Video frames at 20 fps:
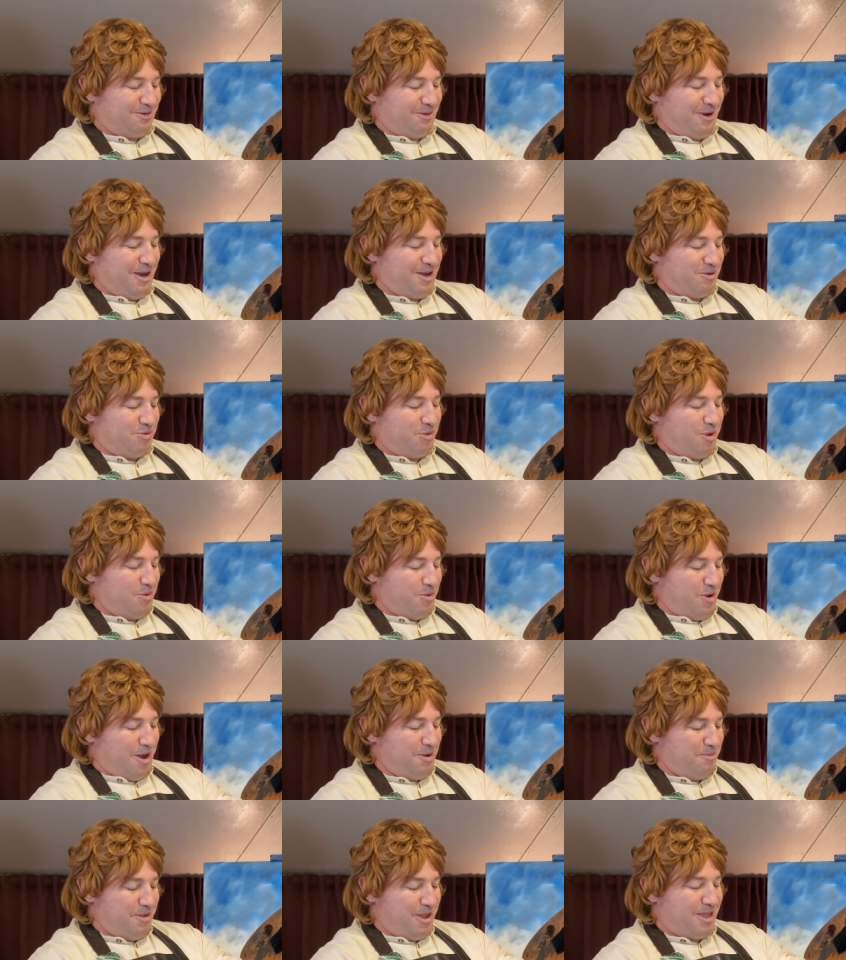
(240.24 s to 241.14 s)
right, we
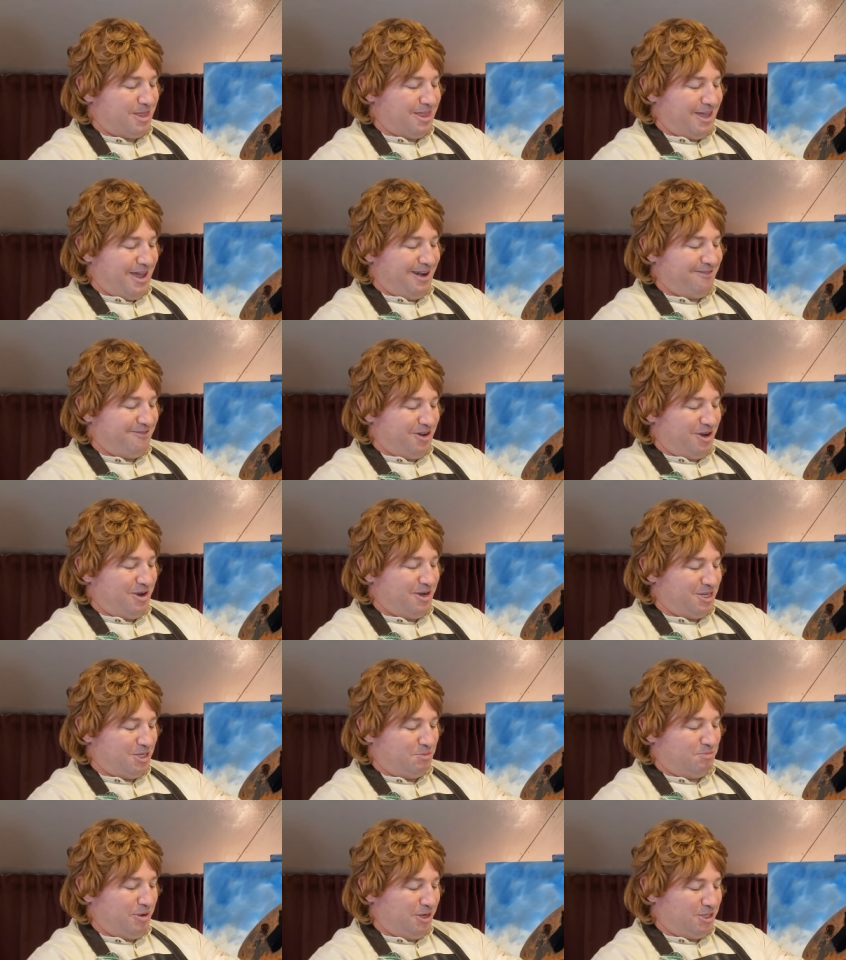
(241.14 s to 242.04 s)
want to make that a very
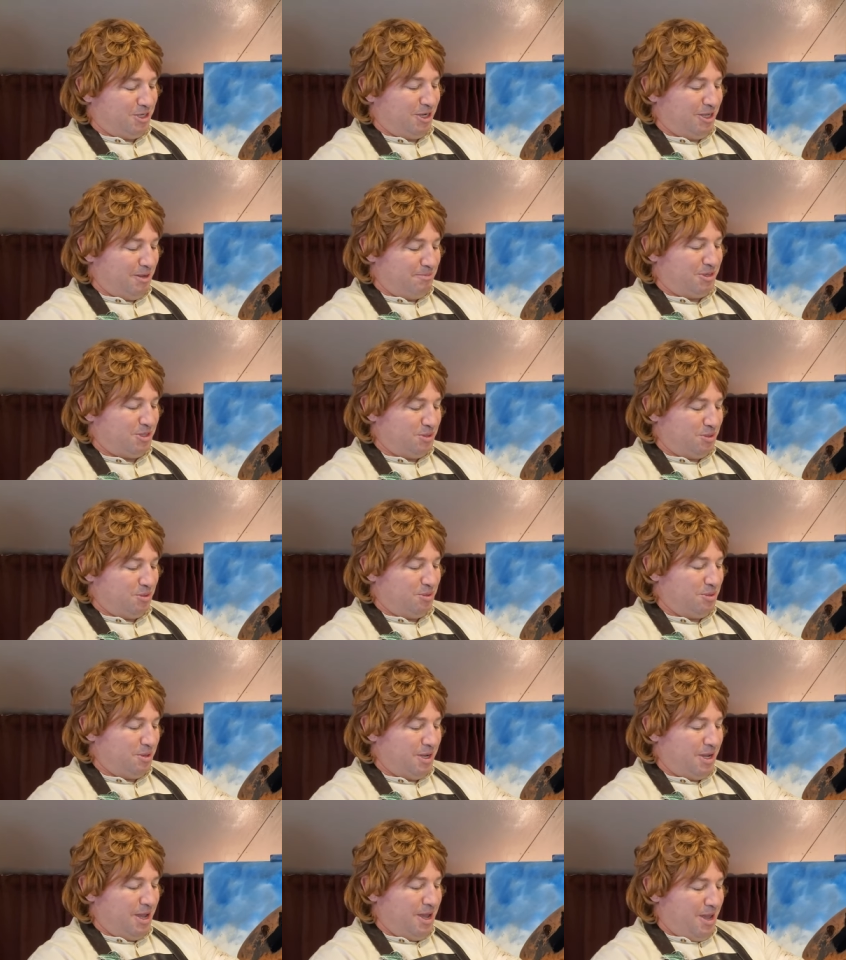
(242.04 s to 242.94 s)
special
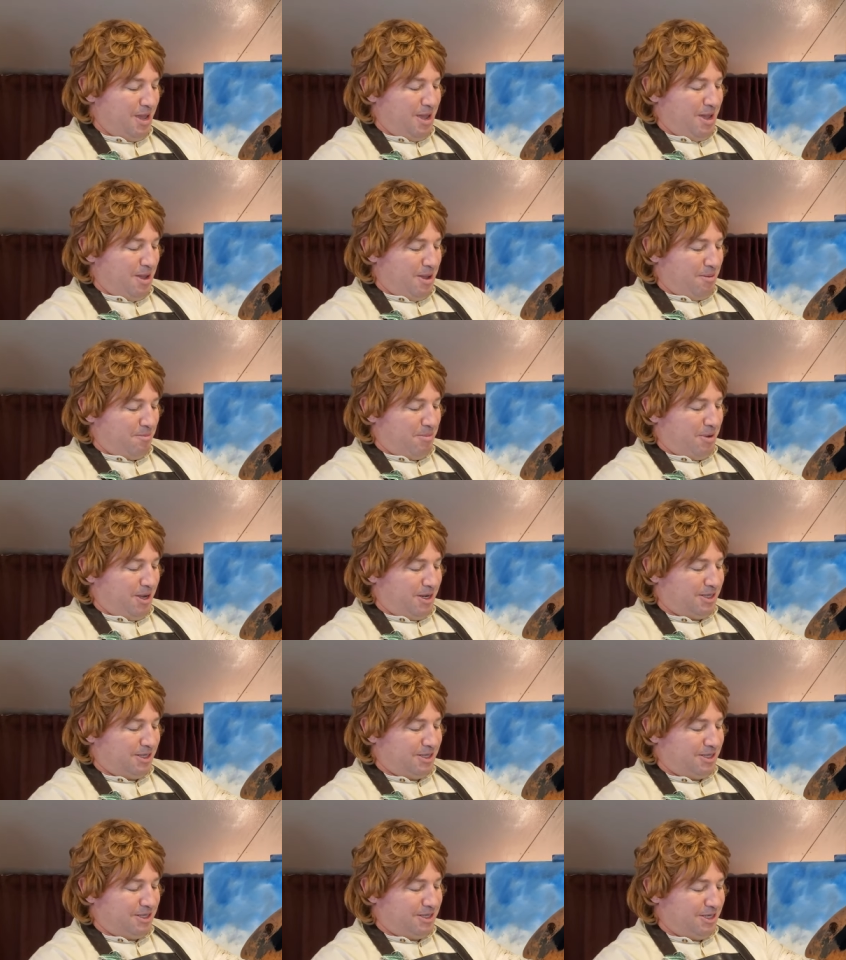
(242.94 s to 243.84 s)
episode.
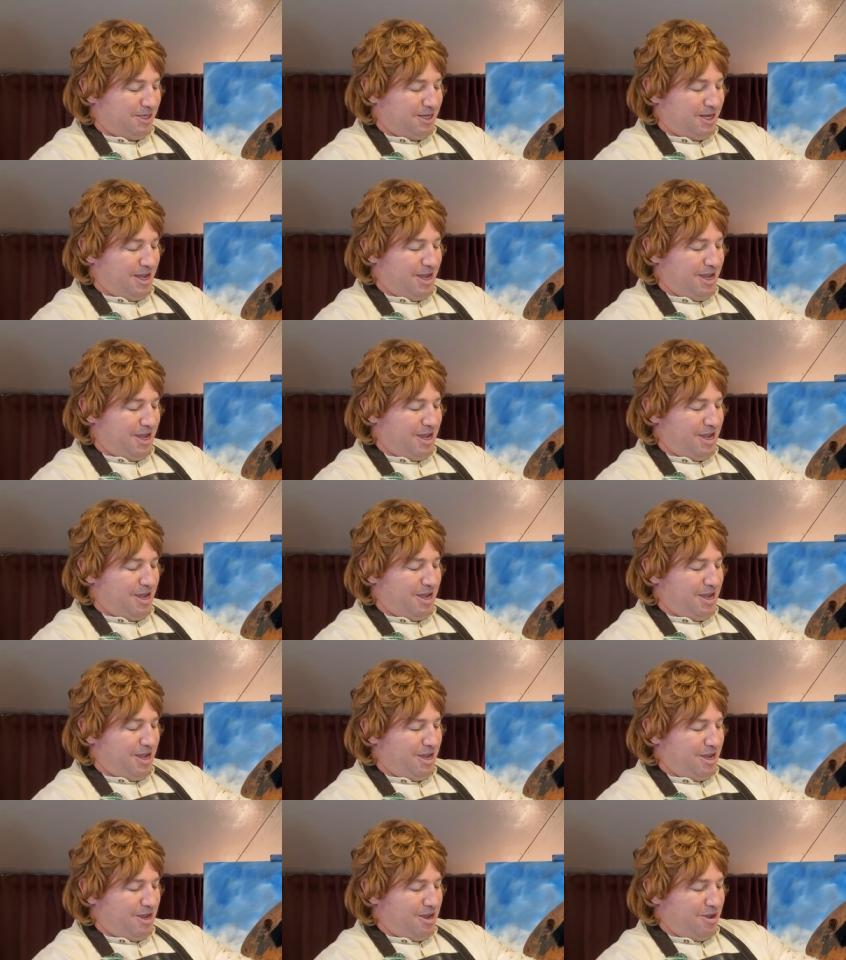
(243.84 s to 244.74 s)
But
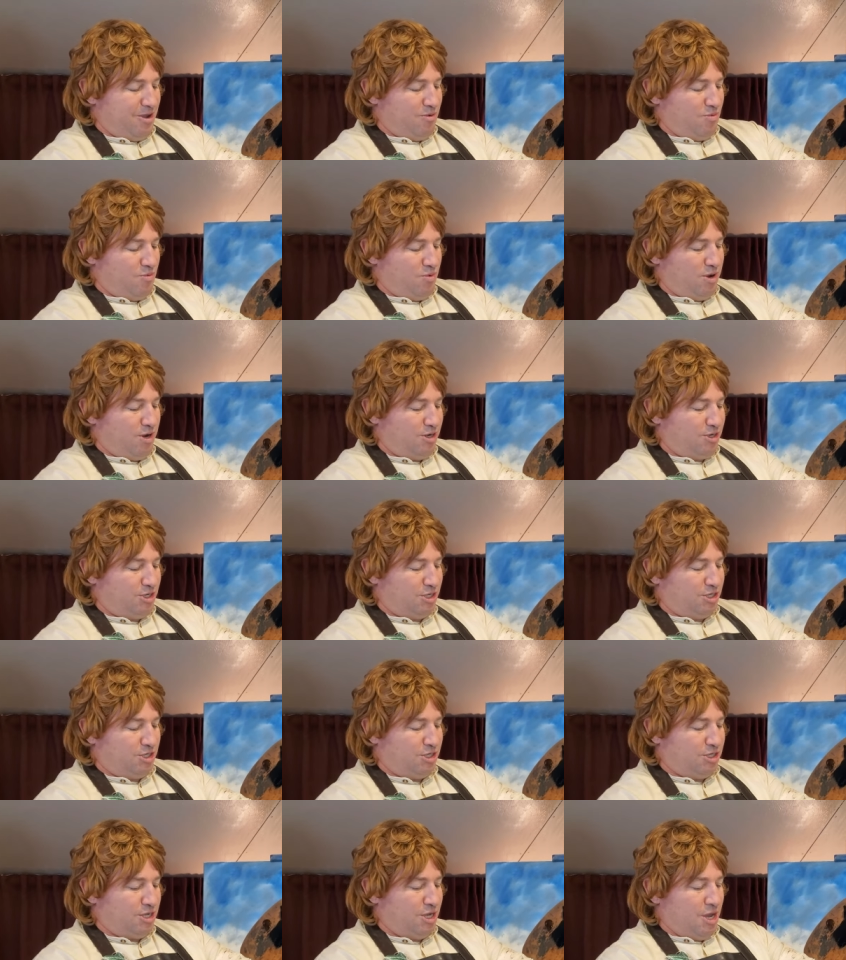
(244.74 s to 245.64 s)
today we're
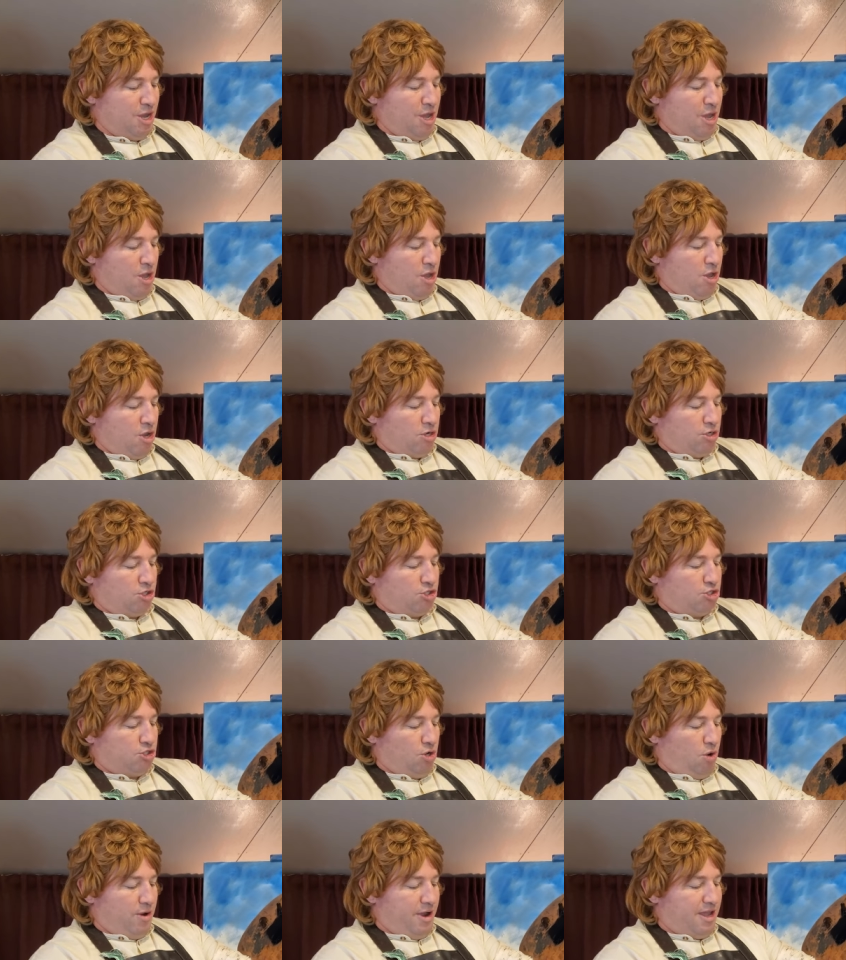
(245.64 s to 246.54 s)
just
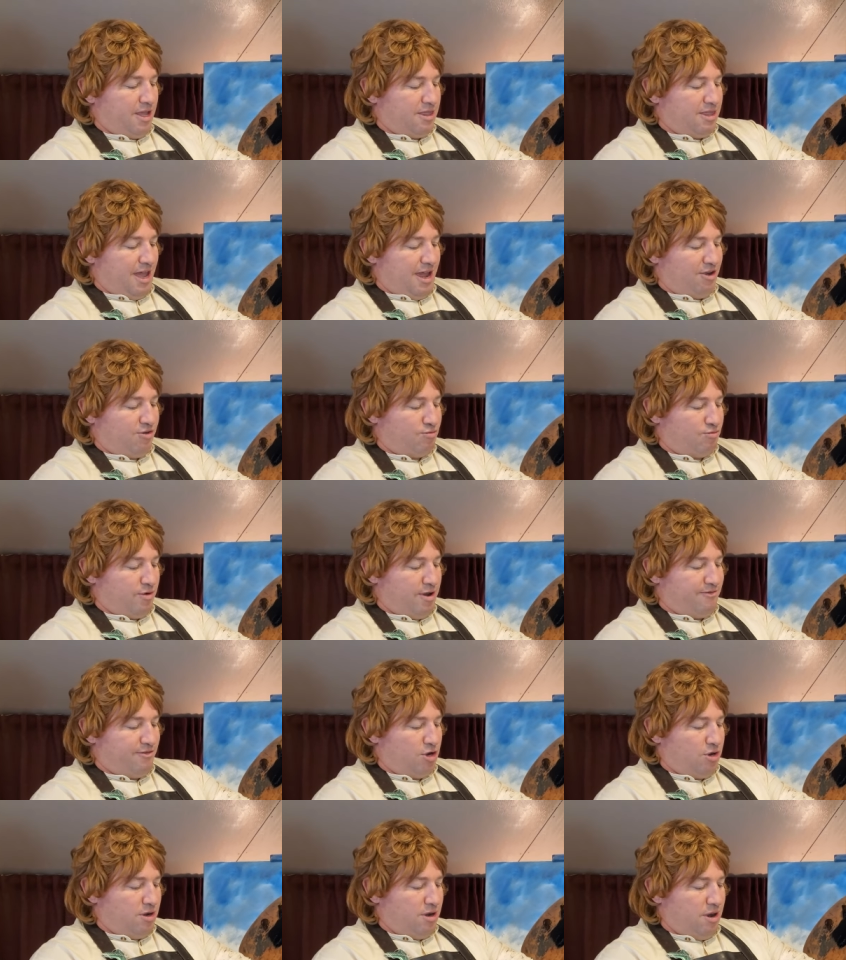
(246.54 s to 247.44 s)
showing that
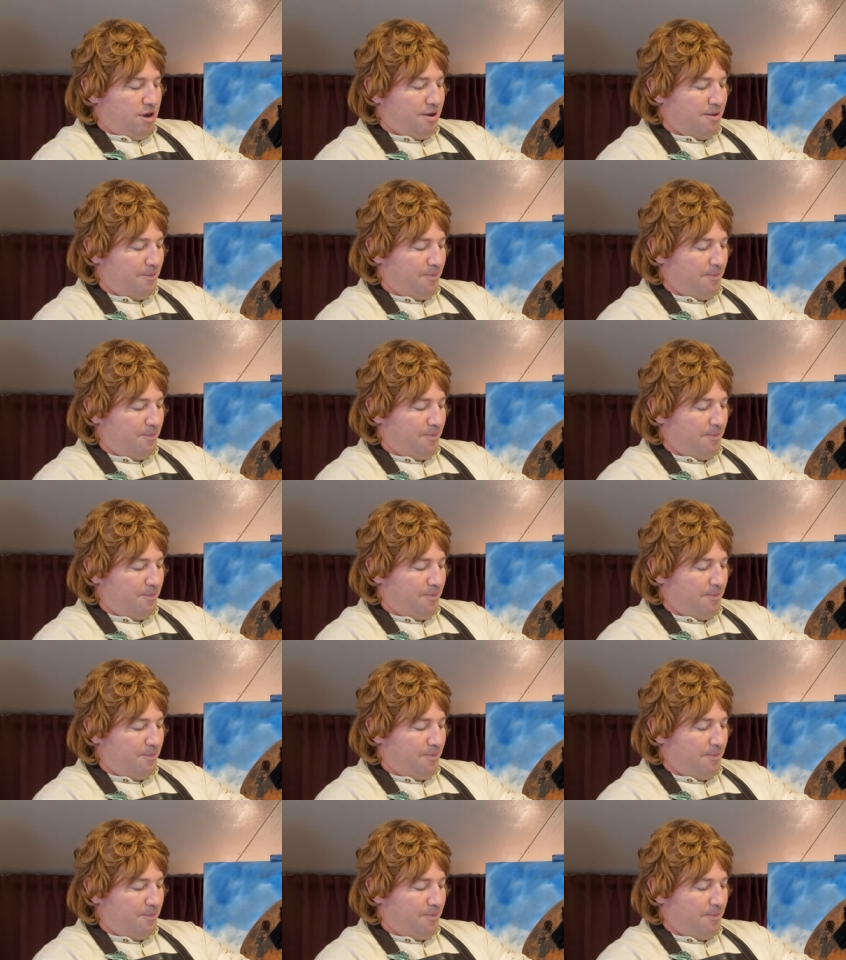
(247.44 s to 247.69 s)
river